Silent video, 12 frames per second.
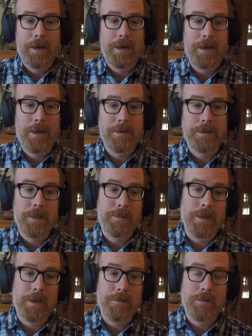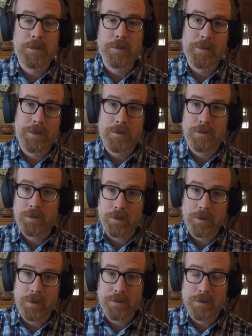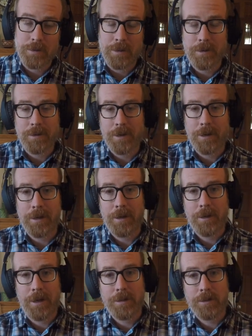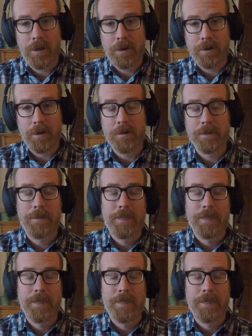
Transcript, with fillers: Uh, same thing if you just play two short notes, then you're going to get a nice long note.